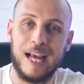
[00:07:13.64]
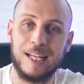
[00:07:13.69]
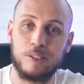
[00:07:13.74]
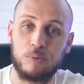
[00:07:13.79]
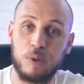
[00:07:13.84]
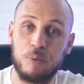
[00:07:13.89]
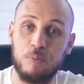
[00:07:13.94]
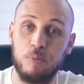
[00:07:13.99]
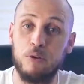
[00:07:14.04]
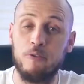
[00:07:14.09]
As
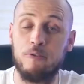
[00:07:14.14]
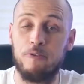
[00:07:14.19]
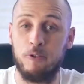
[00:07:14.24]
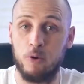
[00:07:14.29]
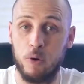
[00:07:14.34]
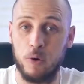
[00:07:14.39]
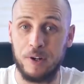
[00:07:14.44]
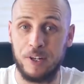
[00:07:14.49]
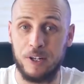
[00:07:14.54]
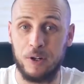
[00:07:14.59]
we move
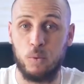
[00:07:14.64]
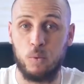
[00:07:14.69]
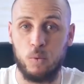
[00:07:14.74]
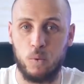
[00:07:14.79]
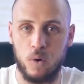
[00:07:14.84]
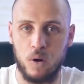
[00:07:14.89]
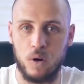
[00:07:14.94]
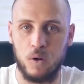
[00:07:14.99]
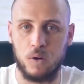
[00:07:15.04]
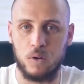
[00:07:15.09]
forward in a
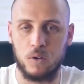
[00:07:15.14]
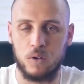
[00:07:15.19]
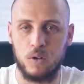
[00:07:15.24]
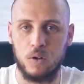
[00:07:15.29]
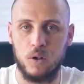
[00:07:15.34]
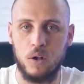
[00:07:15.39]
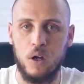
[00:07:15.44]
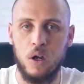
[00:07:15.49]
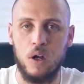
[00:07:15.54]
world